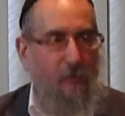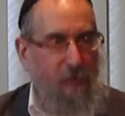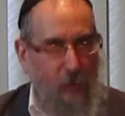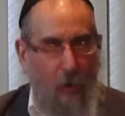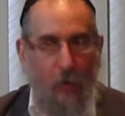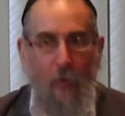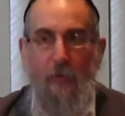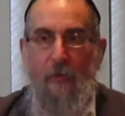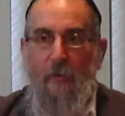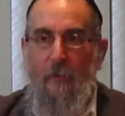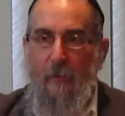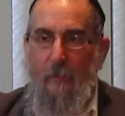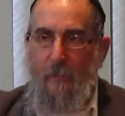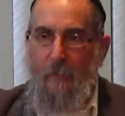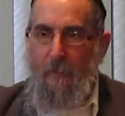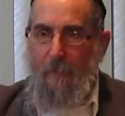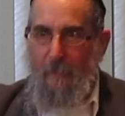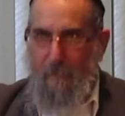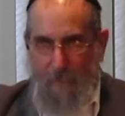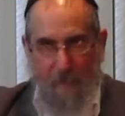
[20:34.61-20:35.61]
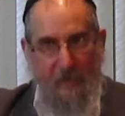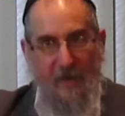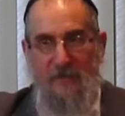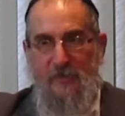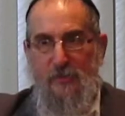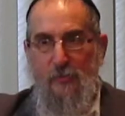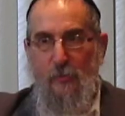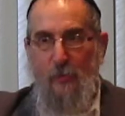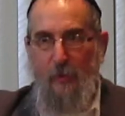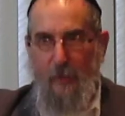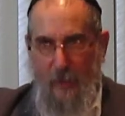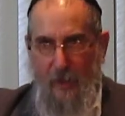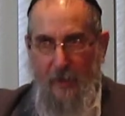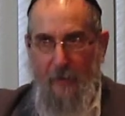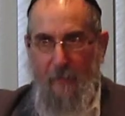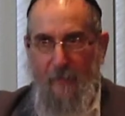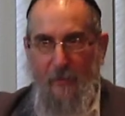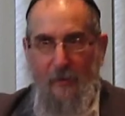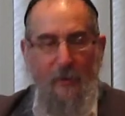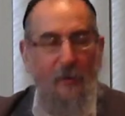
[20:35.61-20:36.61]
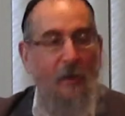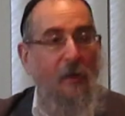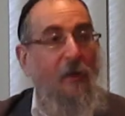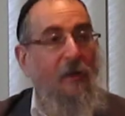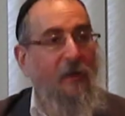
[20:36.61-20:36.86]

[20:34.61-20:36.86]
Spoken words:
Don't mess with him.